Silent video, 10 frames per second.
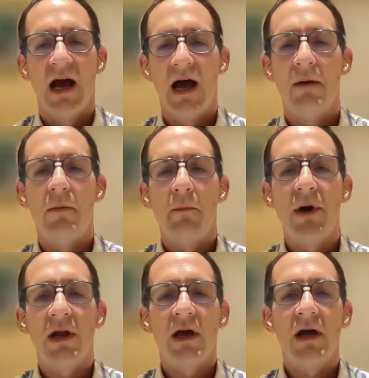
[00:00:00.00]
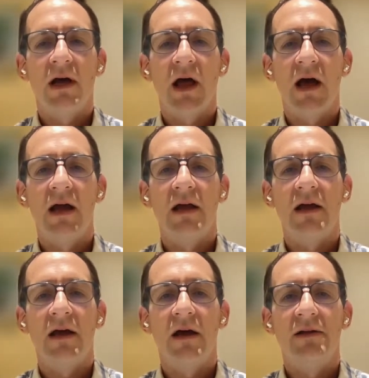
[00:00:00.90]
But I
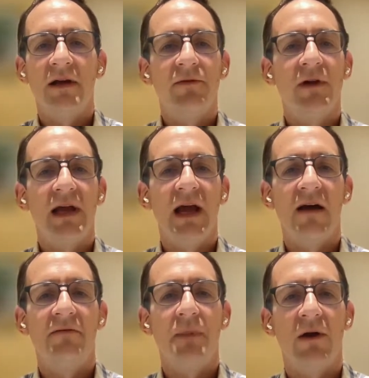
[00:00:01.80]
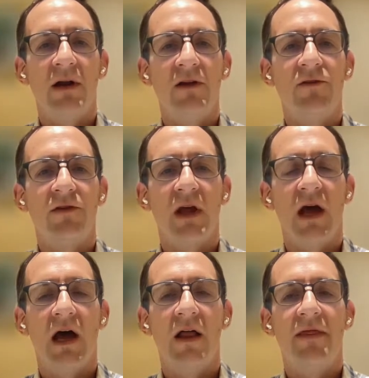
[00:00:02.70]
definitely have parents
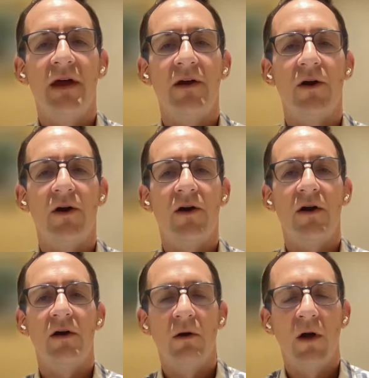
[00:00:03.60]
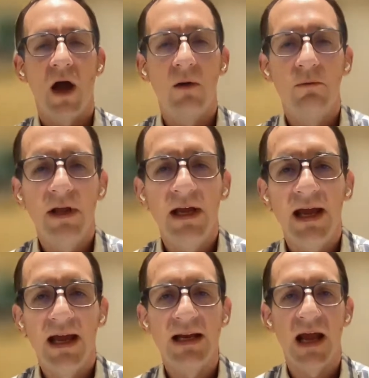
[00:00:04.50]
that are
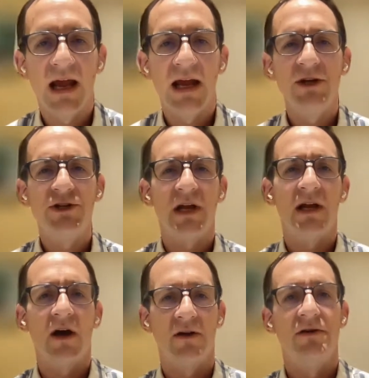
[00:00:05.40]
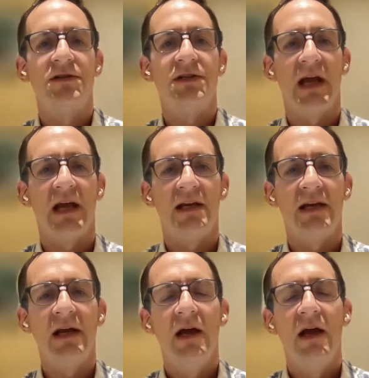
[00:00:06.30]
really engaged in
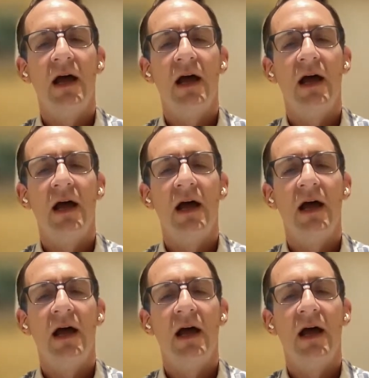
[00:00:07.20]
understanding.